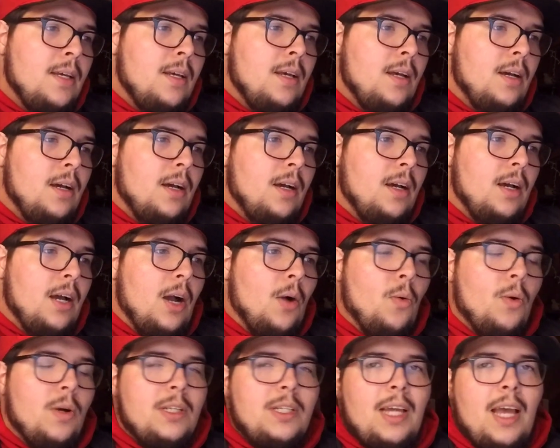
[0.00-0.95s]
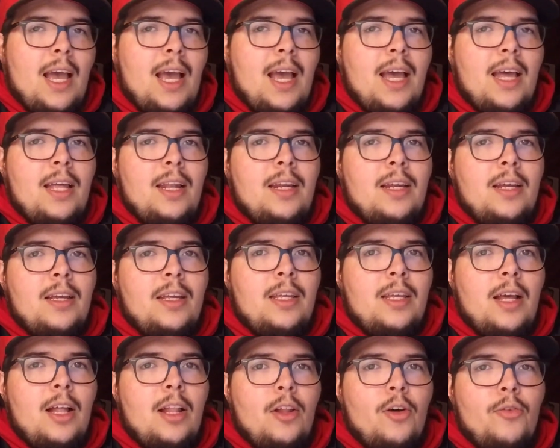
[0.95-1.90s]
I want to add
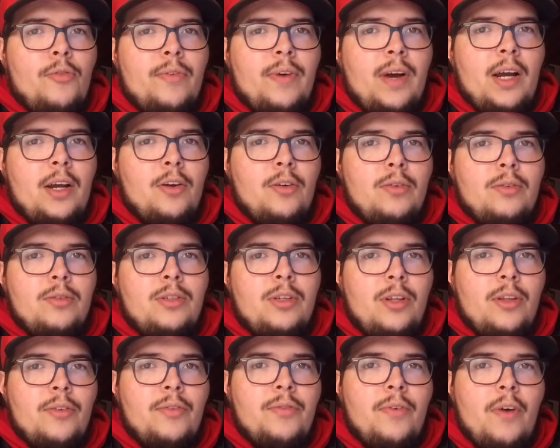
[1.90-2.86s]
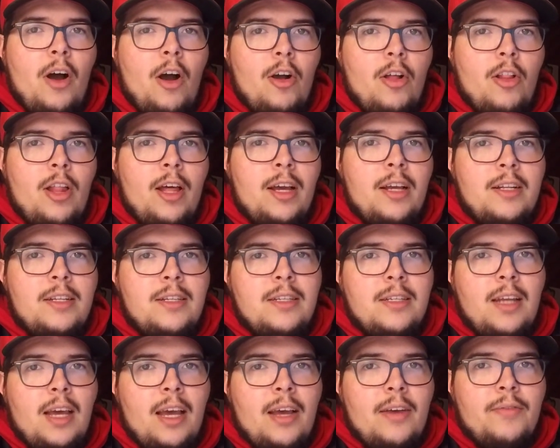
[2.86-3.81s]
yellow vinyl to the fog lights
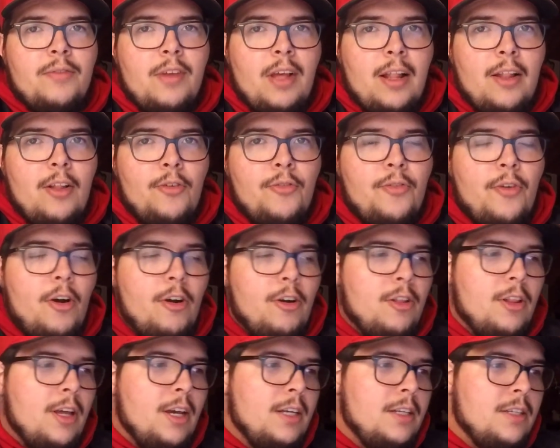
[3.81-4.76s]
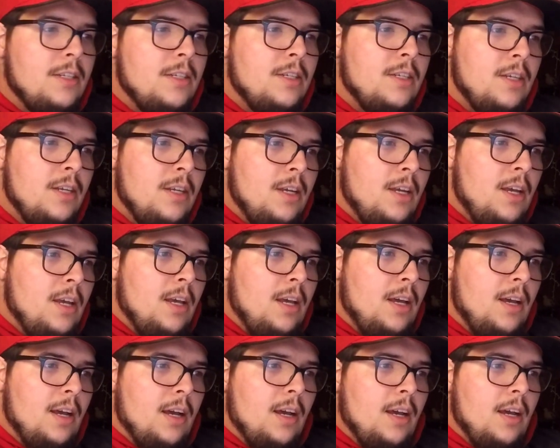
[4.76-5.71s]
to have yellow fog lights.
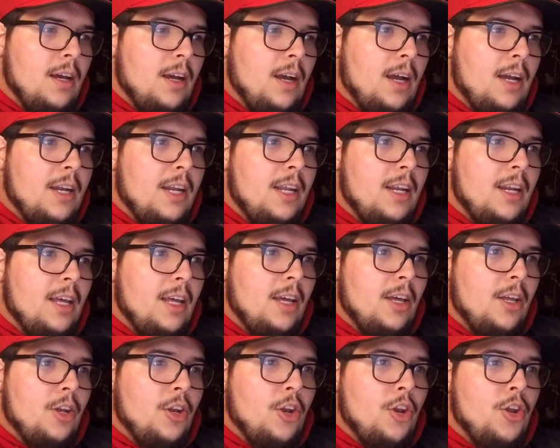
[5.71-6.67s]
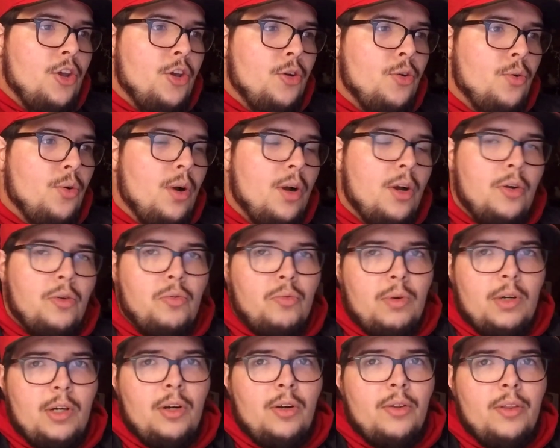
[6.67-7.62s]
I need a new
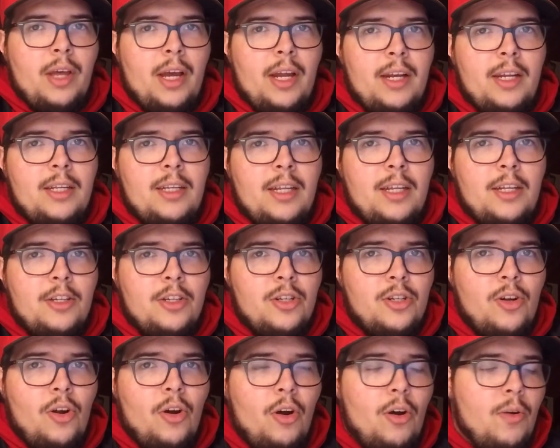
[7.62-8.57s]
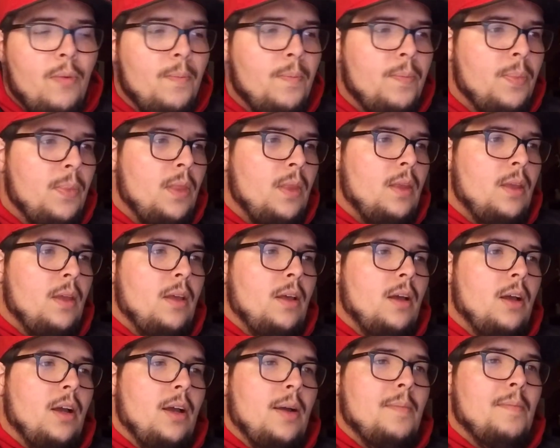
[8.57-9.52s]
grill that I need to install.
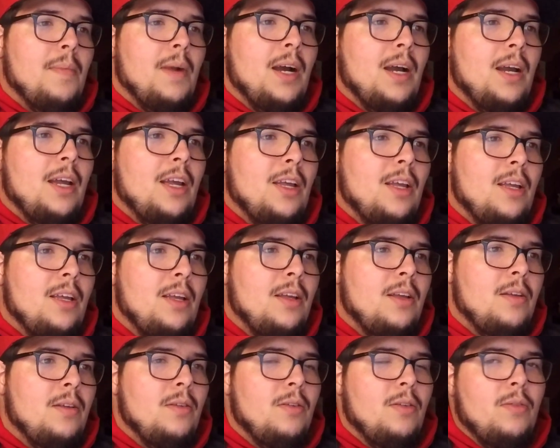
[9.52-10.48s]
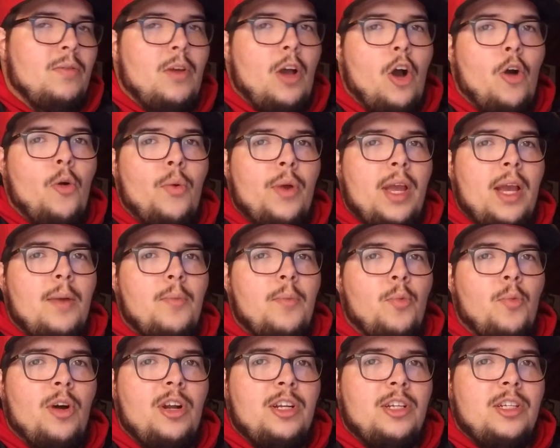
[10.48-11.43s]
My OEM
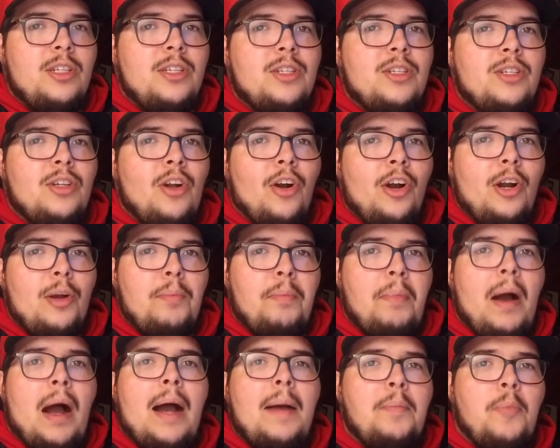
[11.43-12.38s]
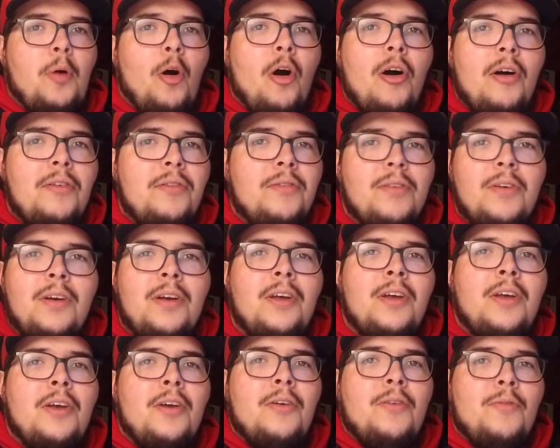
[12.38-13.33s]
is starting to pop off
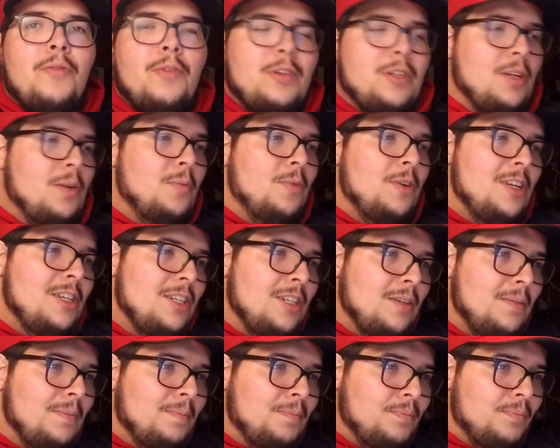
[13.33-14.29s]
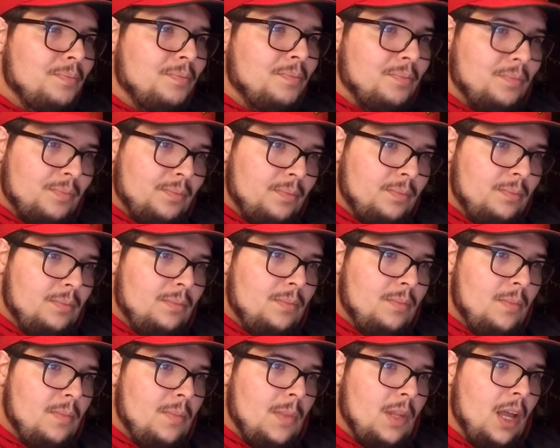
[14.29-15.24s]
for some reason.
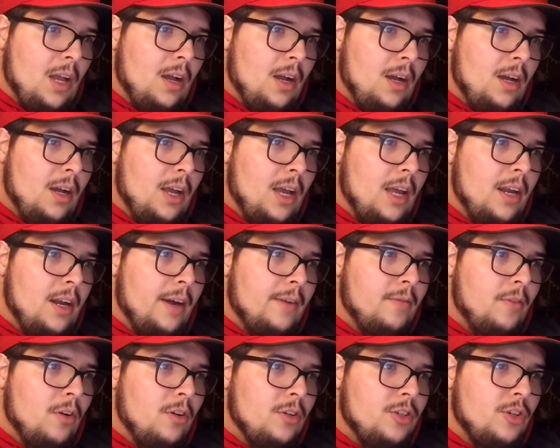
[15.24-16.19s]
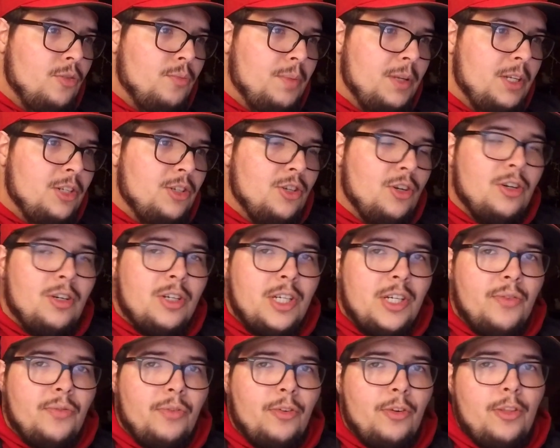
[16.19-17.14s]
And I've also been
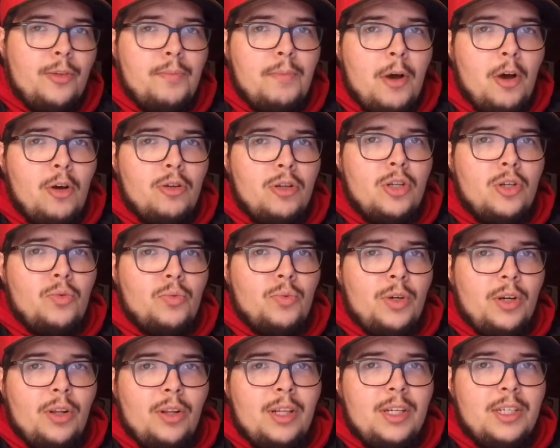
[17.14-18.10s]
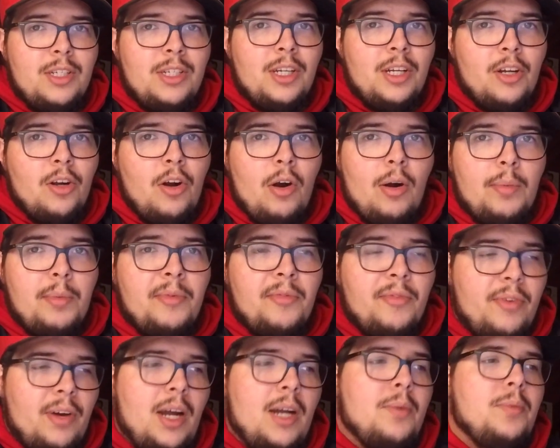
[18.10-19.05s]
searching for the most realistic carbon
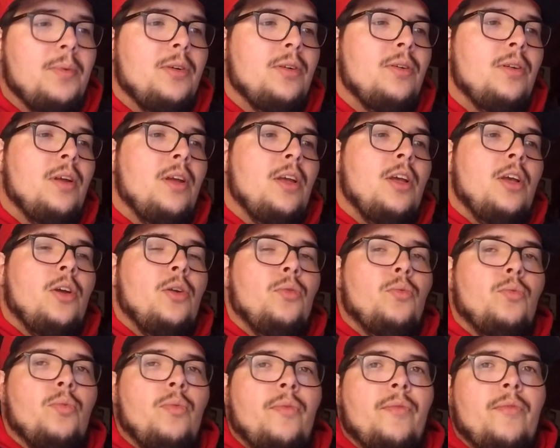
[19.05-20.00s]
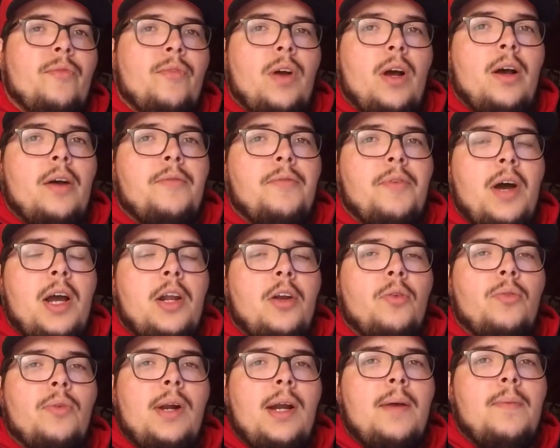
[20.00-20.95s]
fiber
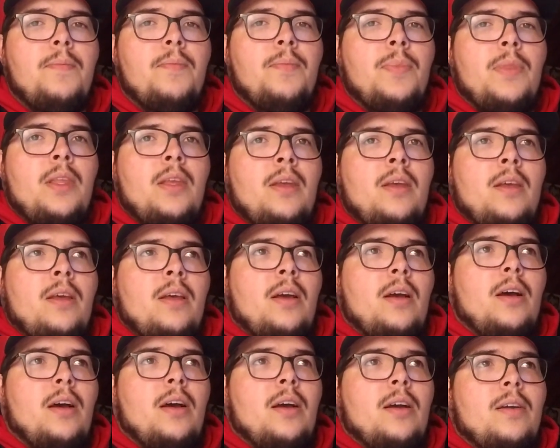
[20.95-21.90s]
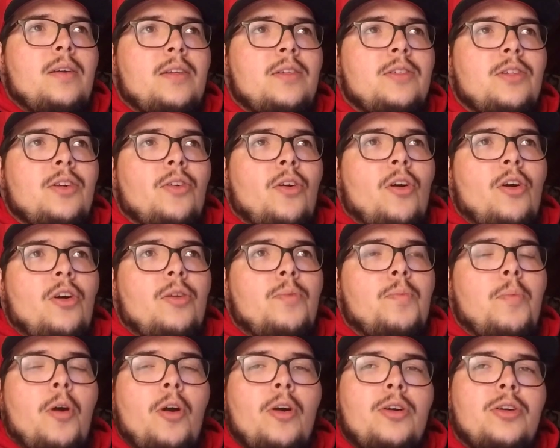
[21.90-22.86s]
vinyl wrap, because there are
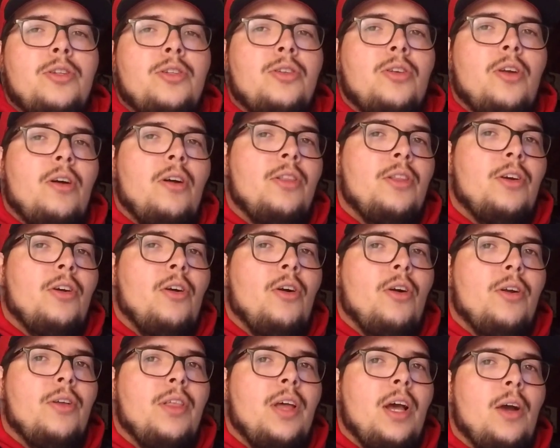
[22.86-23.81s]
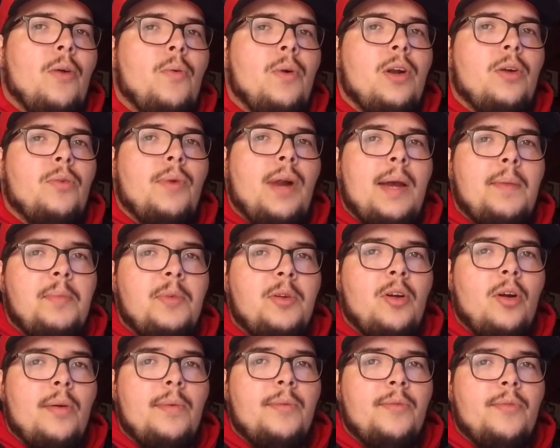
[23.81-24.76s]
parts on the car that I want to wrap in
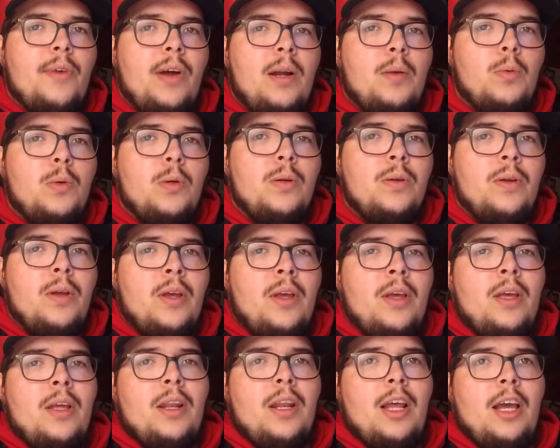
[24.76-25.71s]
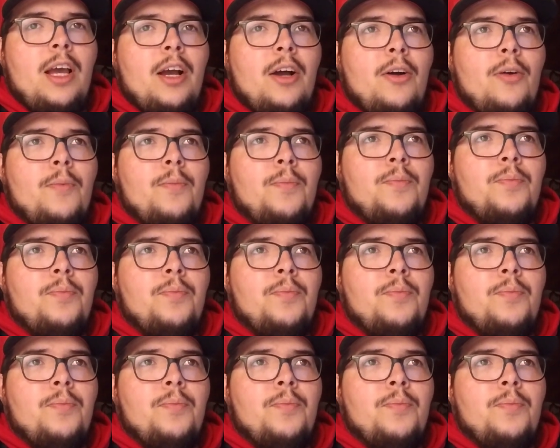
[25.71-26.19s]
carbon fiber. Now,